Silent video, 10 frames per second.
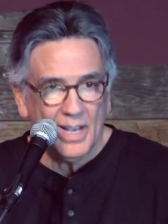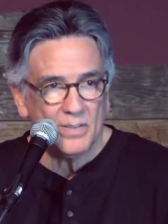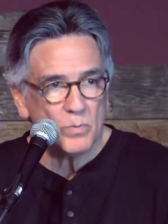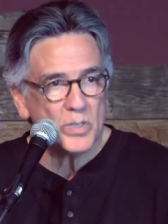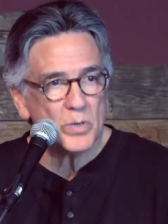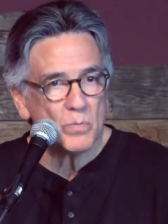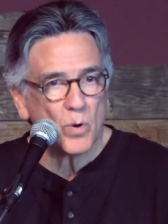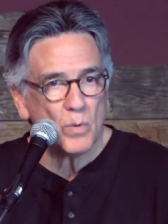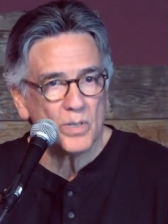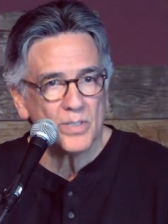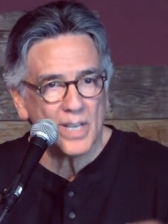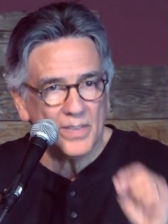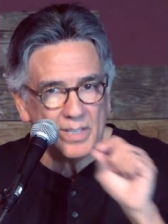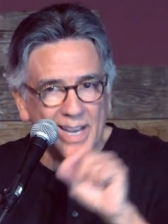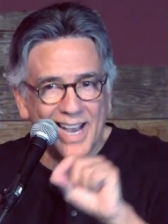as Richard Rohr would
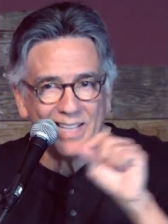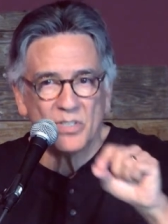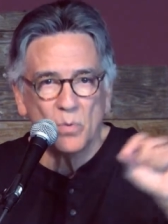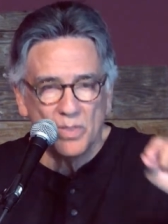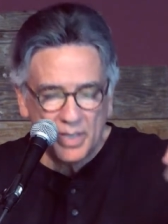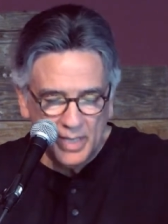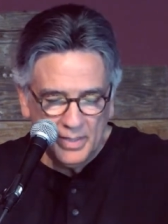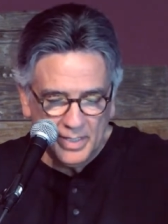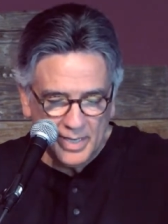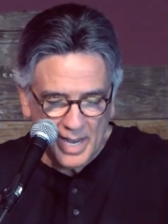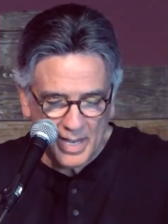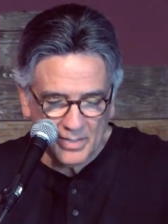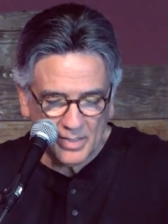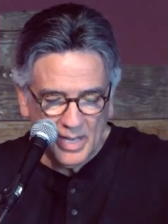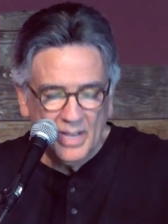say, the task within the
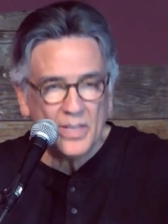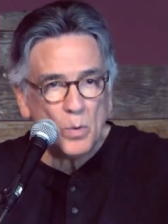task